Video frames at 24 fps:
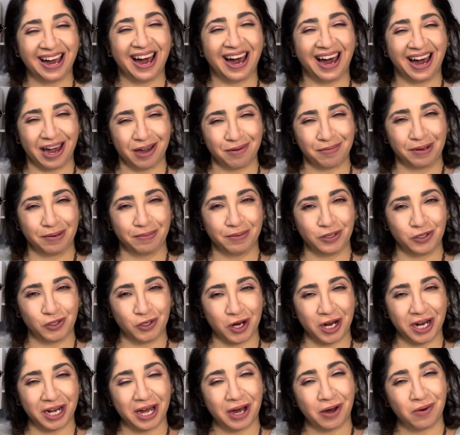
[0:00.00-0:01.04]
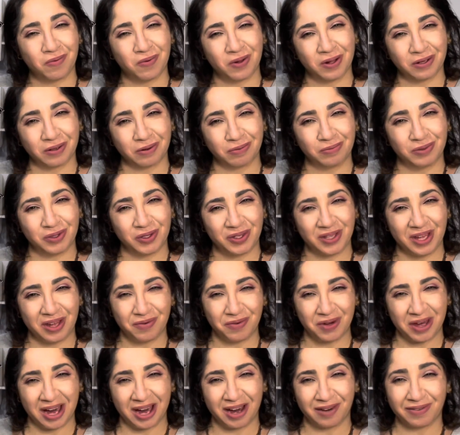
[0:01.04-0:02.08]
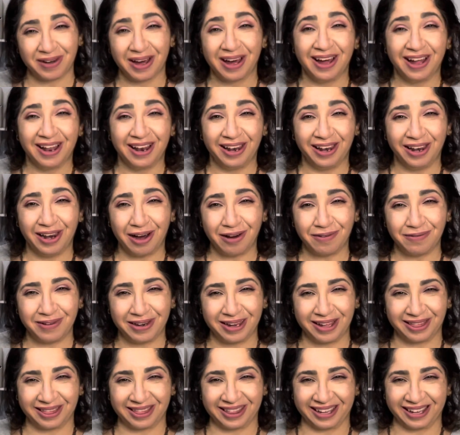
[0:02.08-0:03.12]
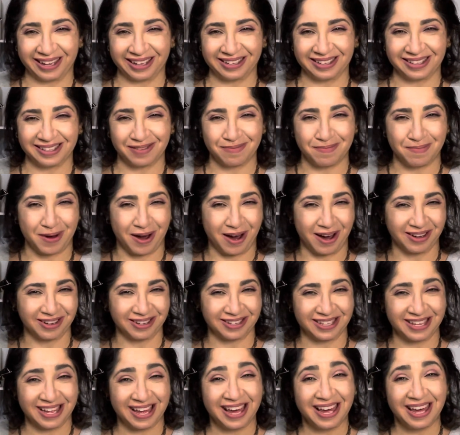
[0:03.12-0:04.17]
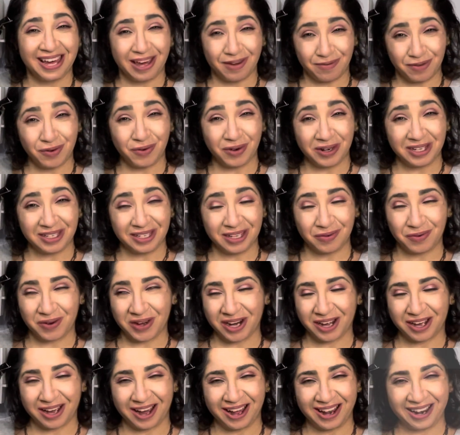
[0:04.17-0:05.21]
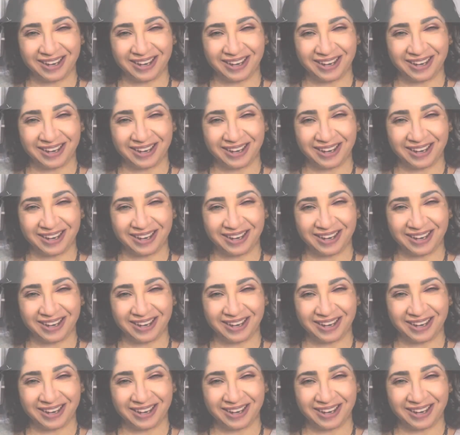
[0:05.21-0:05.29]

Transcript: Hi, my name is Johanna. Welcome. Today we have lovely things box. If you want to see what I got,